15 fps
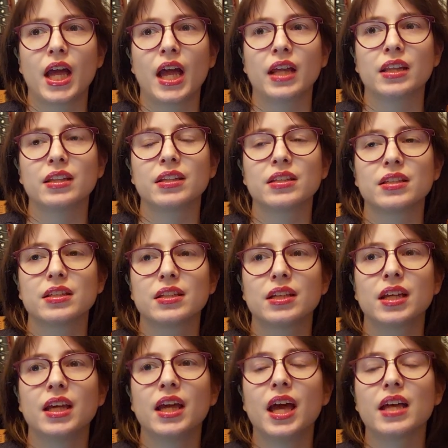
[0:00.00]
and
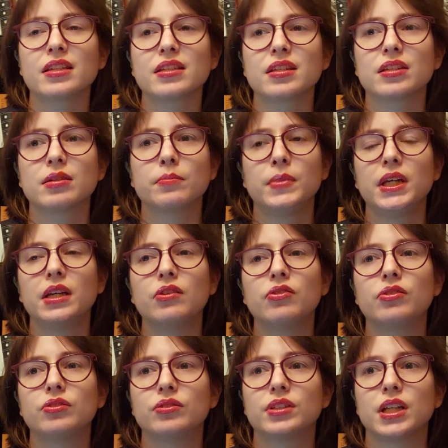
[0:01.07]
he has a
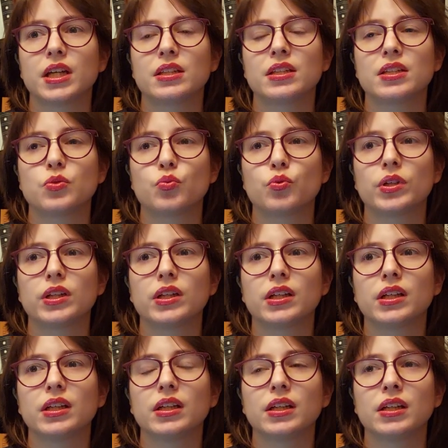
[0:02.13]
demeanor that is
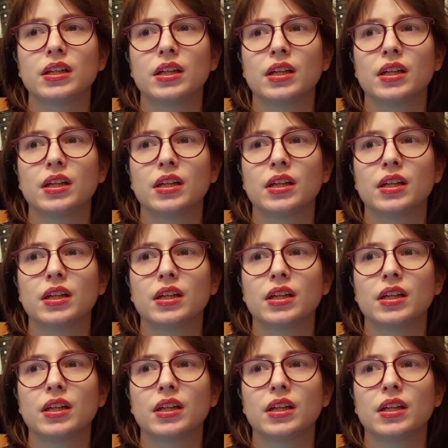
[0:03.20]
really